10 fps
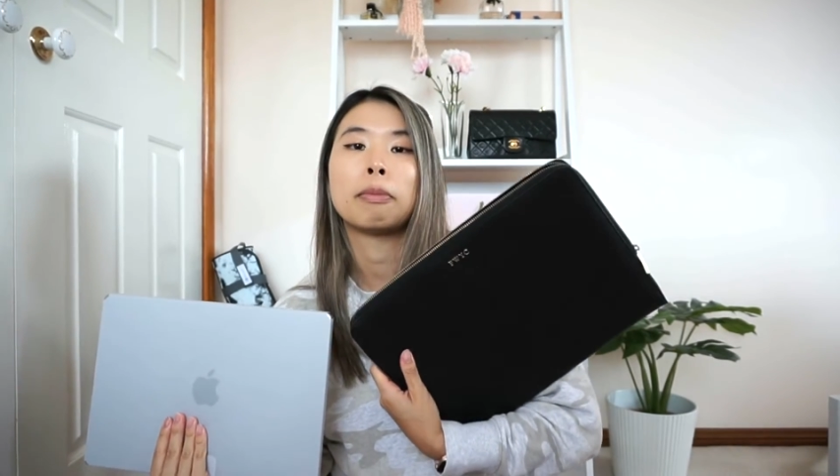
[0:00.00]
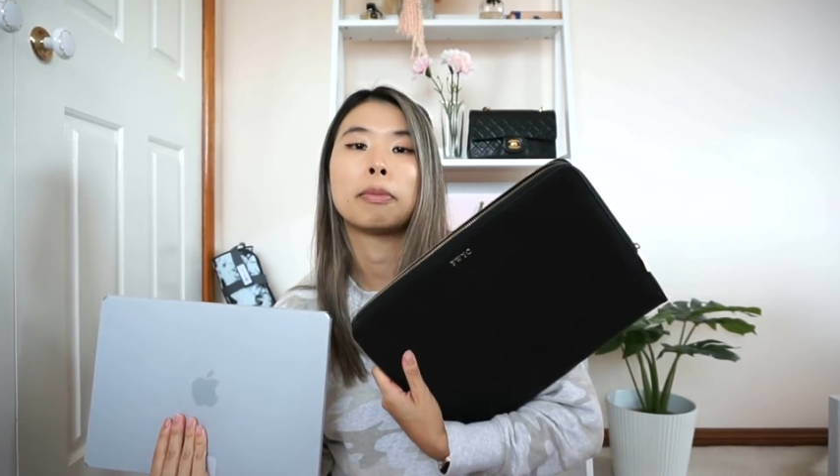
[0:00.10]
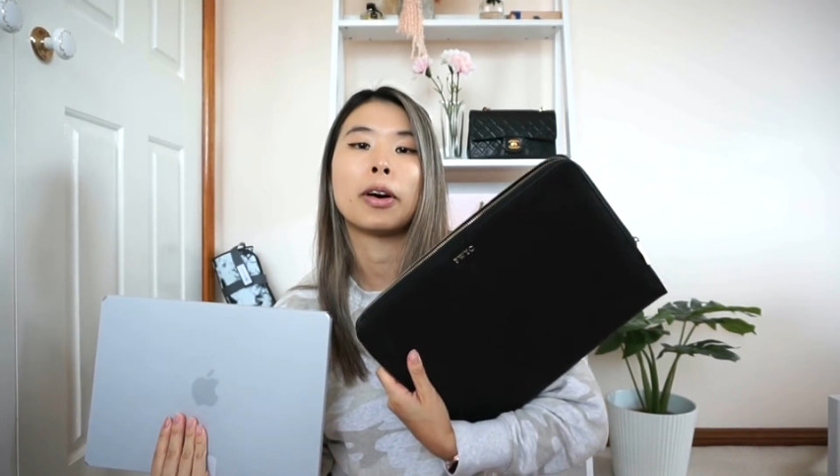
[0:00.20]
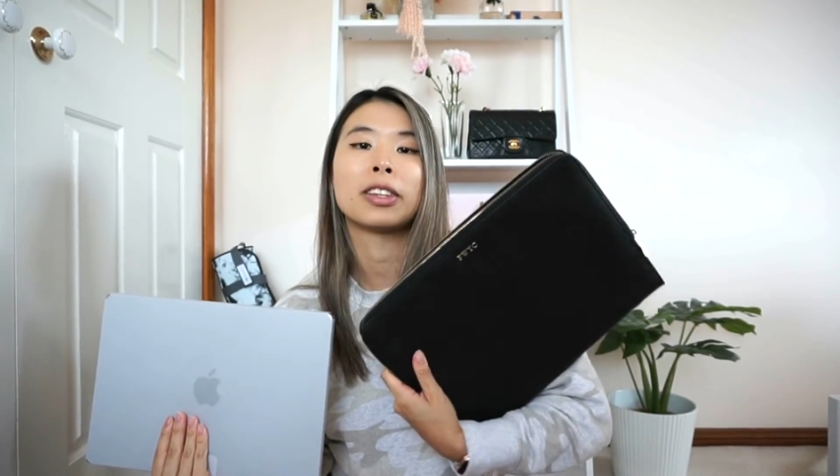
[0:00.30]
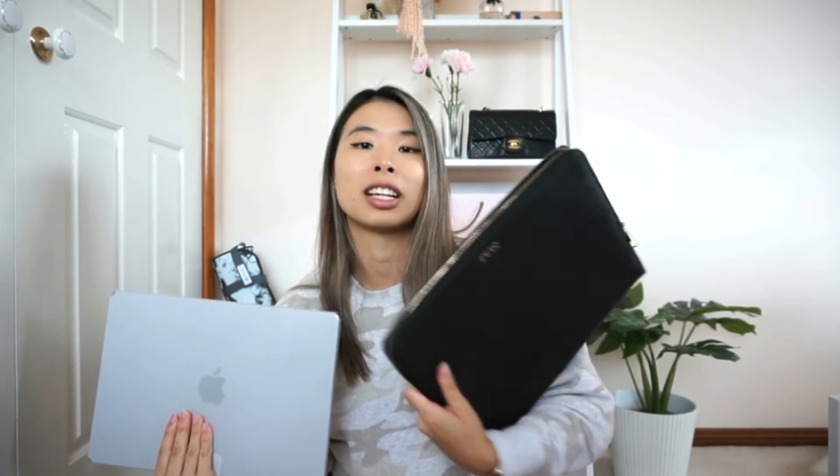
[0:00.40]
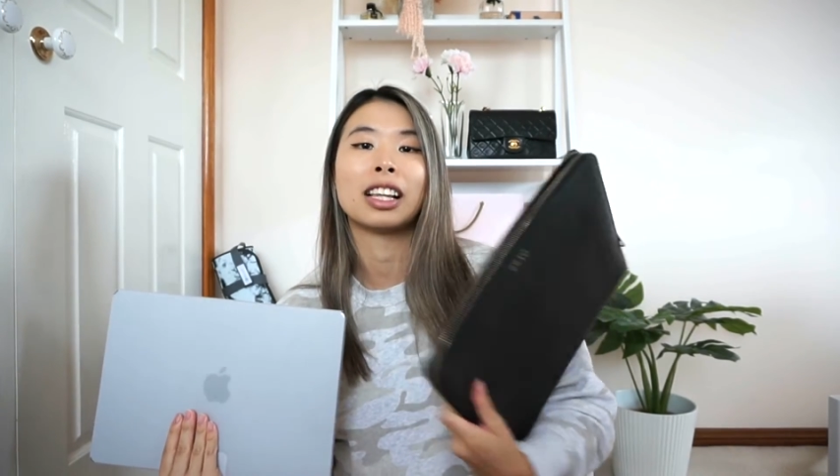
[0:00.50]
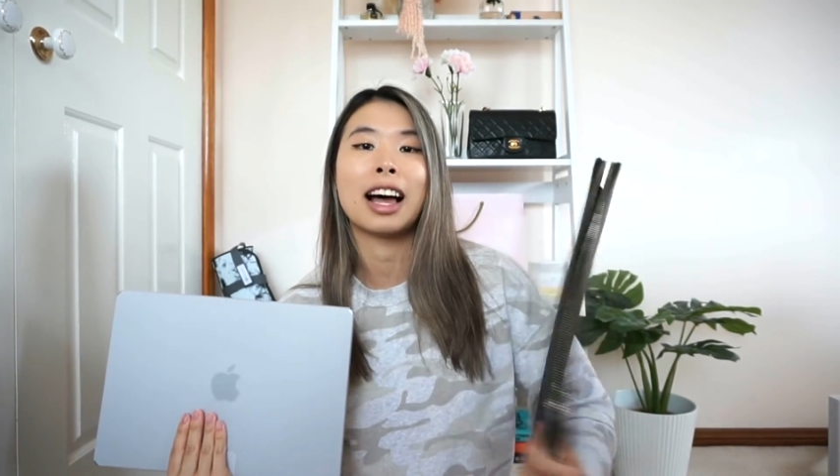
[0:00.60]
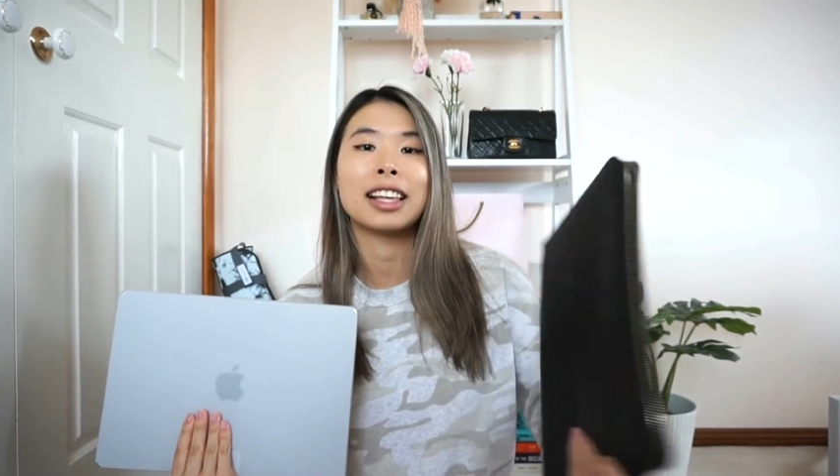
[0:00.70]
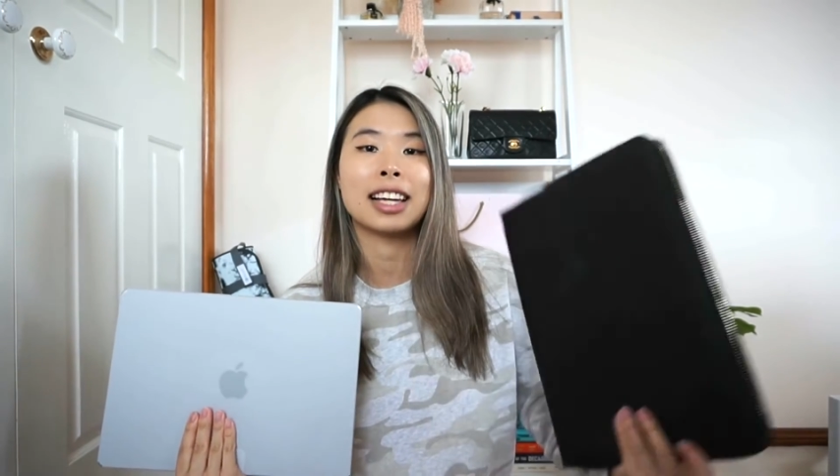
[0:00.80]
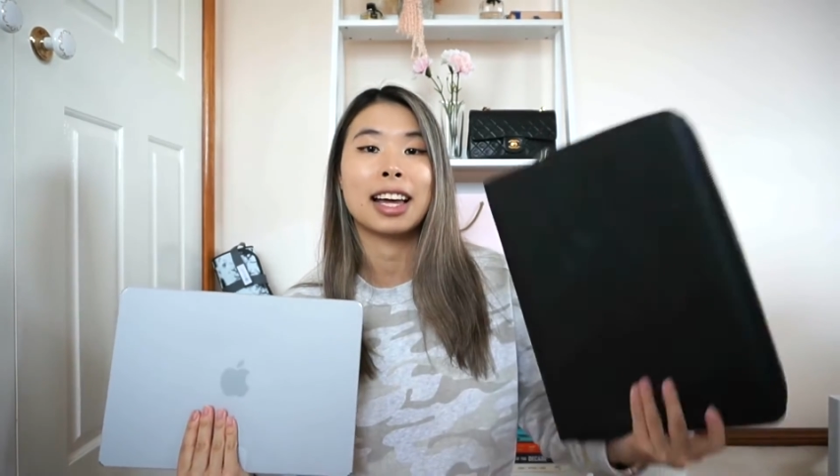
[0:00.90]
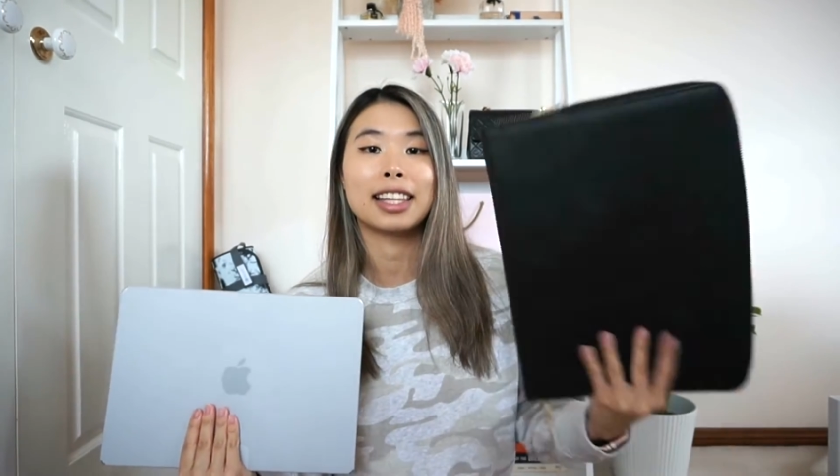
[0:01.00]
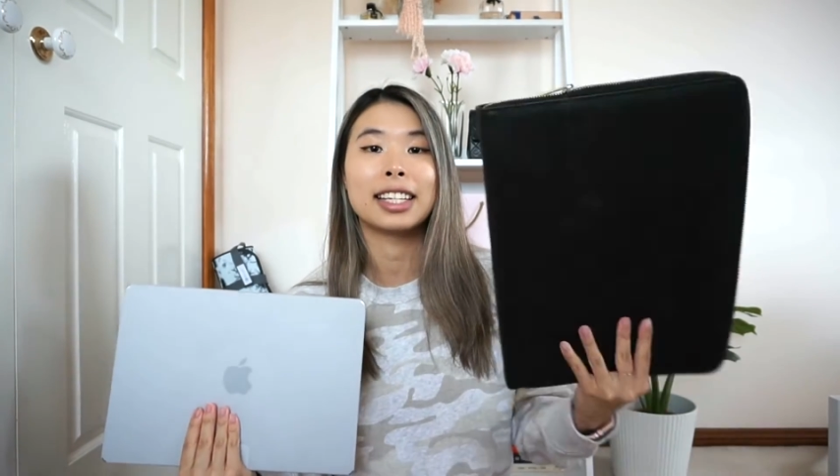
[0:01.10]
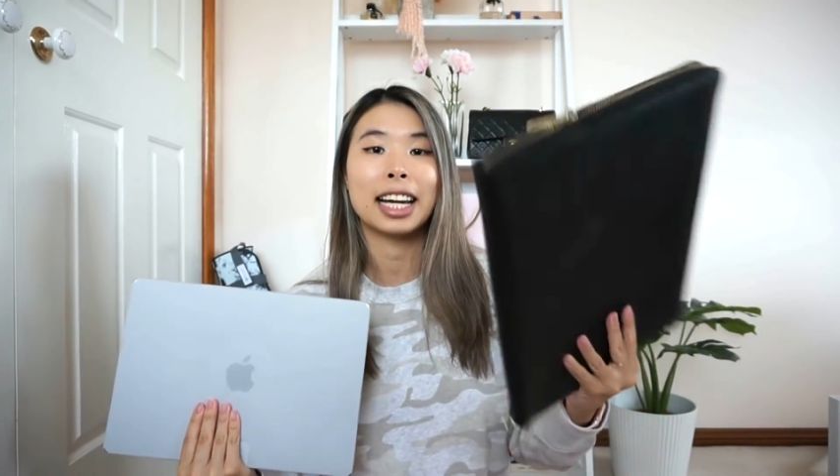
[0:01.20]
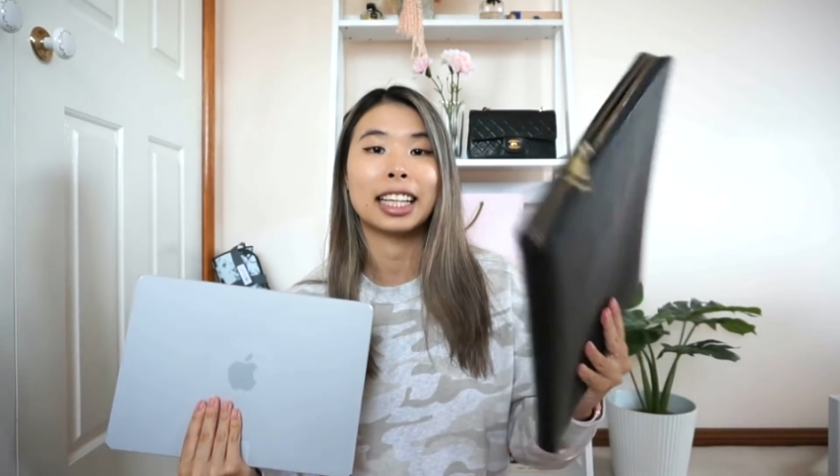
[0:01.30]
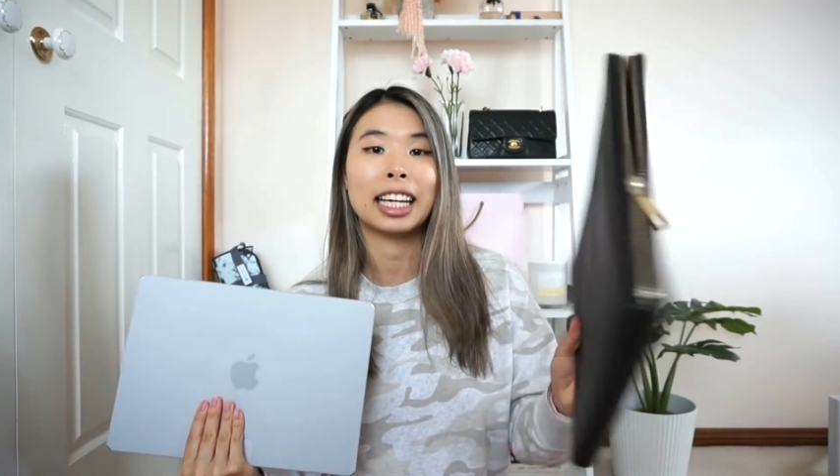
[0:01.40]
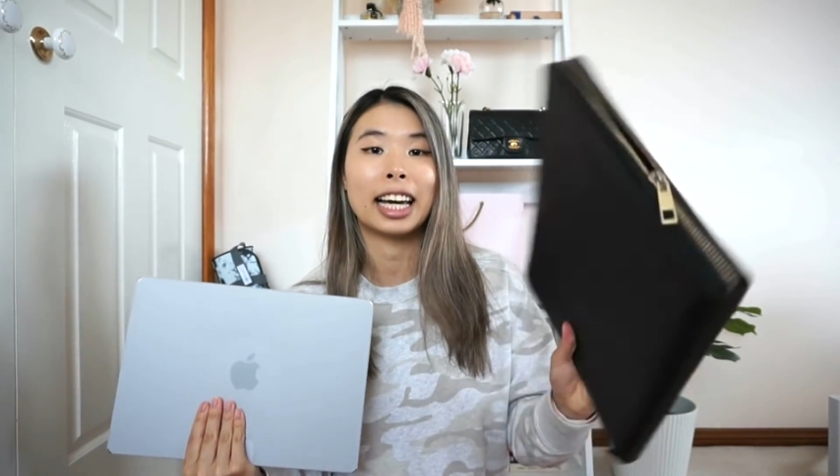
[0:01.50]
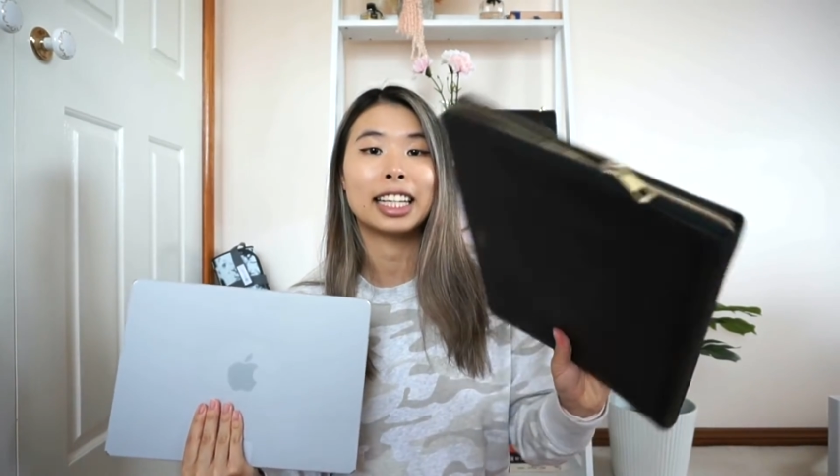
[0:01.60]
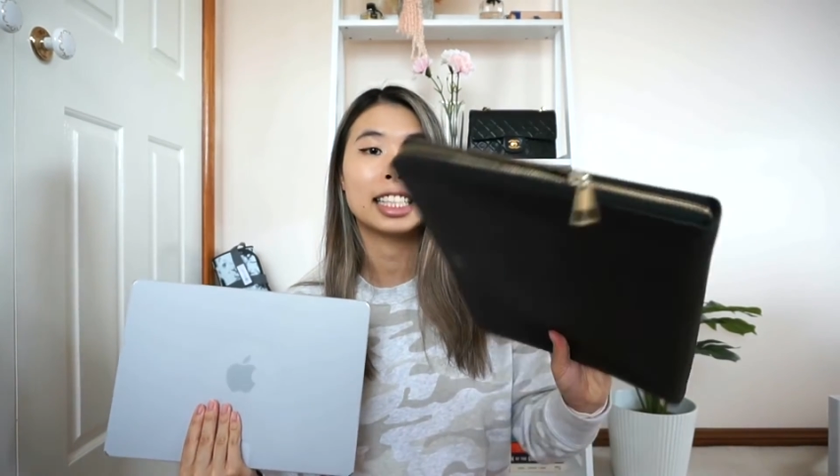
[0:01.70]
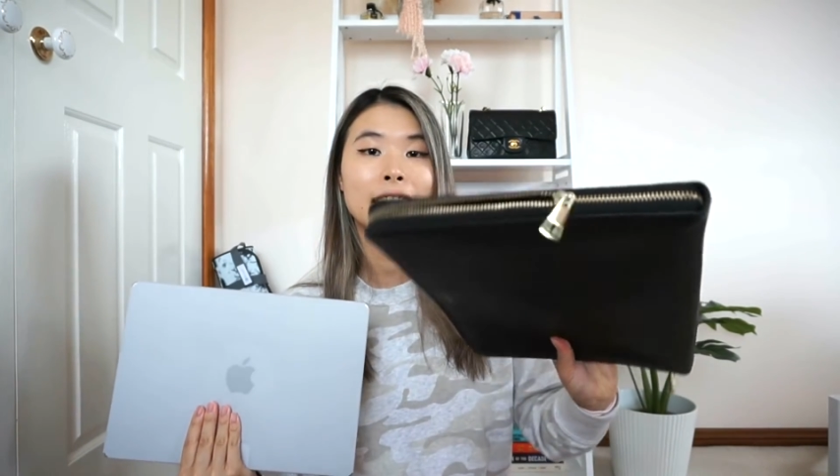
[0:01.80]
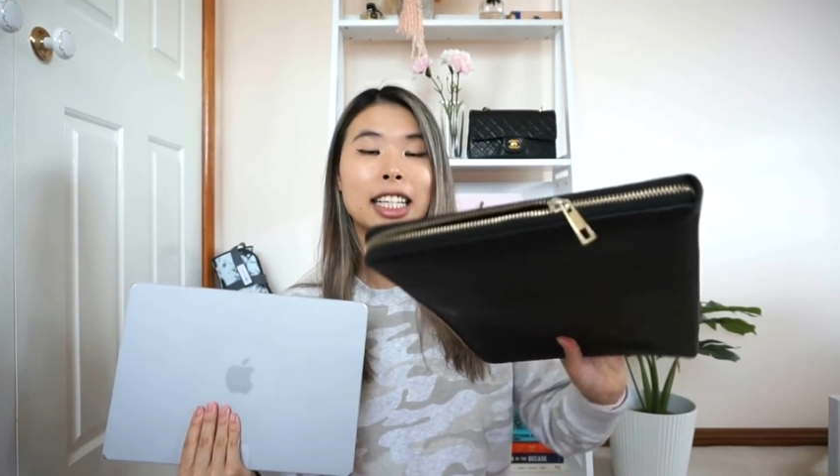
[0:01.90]
personalized at the Daily
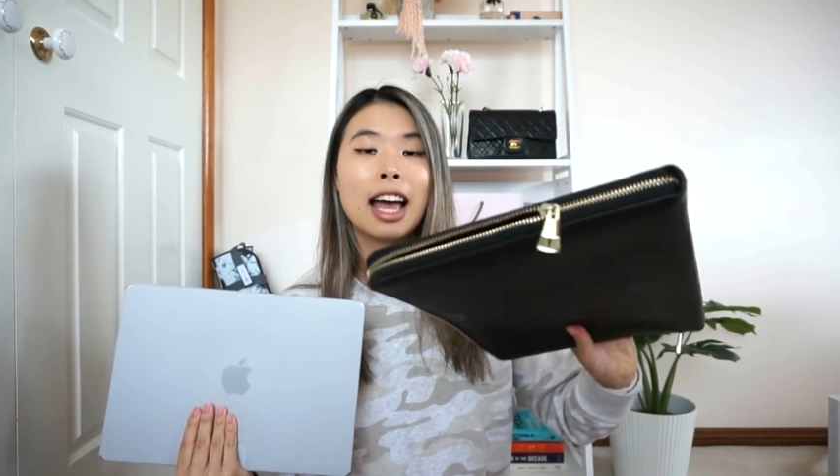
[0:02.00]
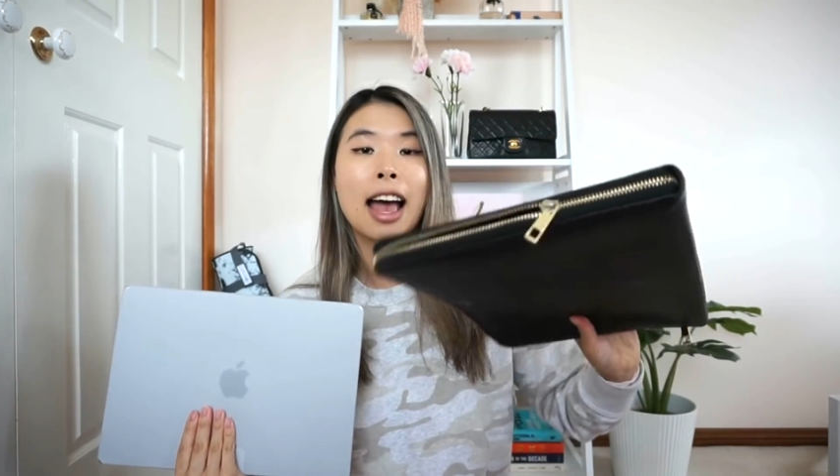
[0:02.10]
Edited,